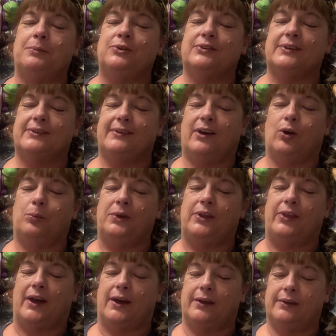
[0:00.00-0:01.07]
used to tell me
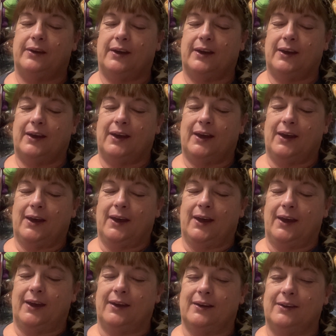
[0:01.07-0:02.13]
that,
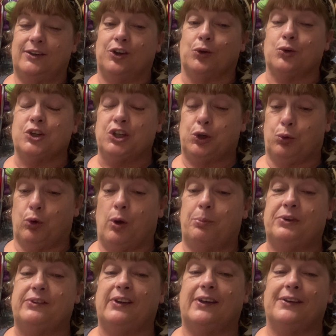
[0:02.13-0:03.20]
you know, she grew up
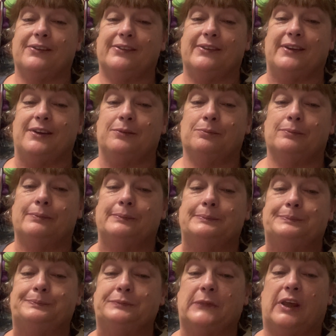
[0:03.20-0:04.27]
in Tennessee,
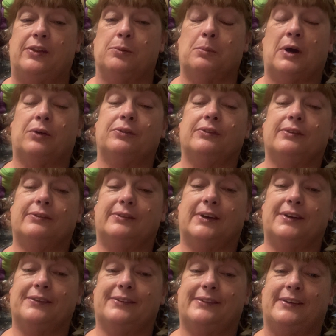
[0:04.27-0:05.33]
in the mountains of
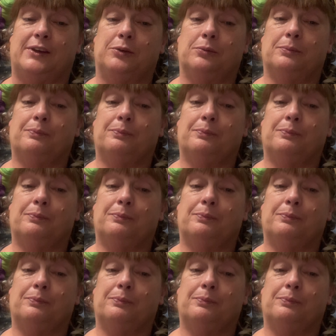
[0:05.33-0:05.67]
Tennessee.